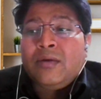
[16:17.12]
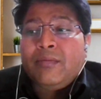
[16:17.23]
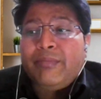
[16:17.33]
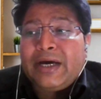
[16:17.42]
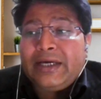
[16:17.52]

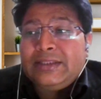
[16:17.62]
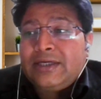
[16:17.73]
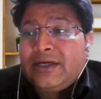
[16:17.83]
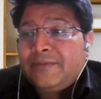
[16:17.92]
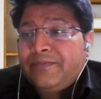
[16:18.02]
By
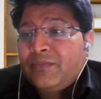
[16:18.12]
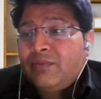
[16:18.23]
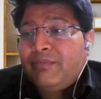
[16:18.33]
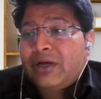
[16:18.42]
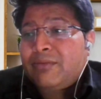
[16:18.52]
the
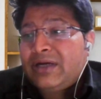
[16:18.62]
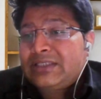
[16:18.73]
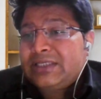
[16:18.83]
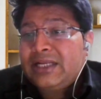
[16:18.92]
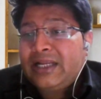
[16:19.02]
Burma
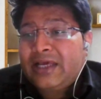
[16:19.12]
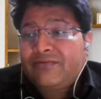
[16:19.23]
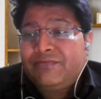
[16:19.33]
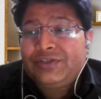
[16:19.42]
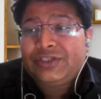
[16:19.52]
Shell
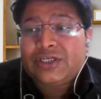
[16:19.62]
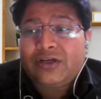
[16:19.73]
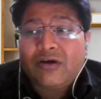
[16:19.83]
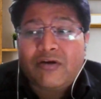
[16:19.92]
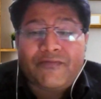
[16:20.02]

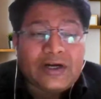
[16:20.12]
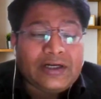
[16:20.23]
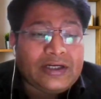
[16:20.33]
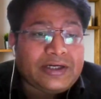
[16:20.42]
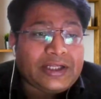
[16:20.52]
Acquisition of
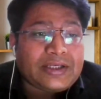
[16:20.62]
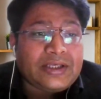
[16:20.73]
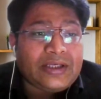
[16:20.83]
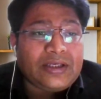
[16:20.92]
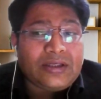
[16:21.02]

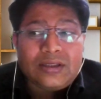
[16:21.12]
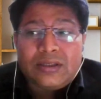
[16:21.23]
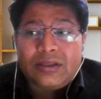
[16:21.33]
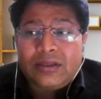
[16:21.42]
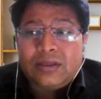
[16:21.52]
Undertaking
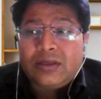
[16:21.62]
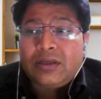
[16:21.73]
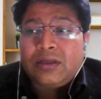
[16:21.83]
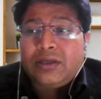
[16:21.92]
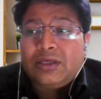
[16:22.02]

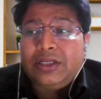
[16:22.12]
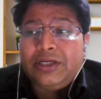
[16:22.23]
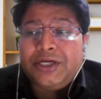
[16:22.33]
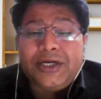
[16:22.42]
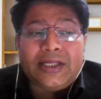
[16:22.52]
in
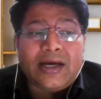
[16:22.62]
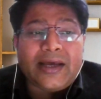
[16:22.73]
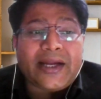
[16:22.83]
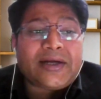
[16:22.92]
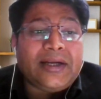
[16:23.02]
India
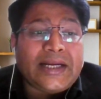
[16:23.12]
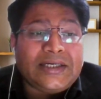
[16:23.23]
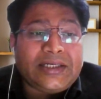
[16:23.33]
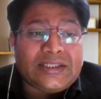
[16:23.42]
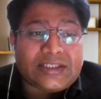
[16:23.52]
Act
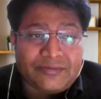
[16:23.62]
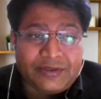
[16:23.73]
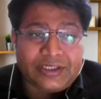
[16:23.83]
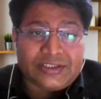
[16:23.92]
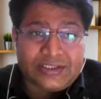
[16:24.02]

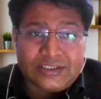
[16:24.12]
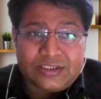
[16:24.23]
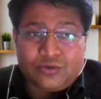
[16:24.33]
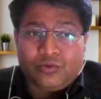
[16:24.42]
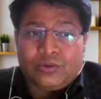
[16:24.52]
1976,
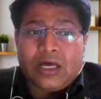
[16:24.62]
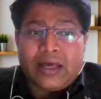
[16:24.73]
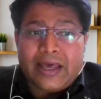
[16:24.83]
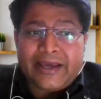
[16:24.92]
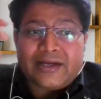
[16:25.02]
through the
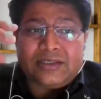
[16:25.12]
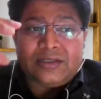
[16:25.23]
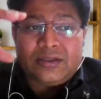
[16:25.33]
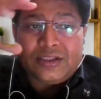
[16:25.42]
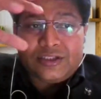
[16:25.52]
Act,
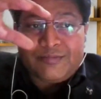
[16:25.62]
this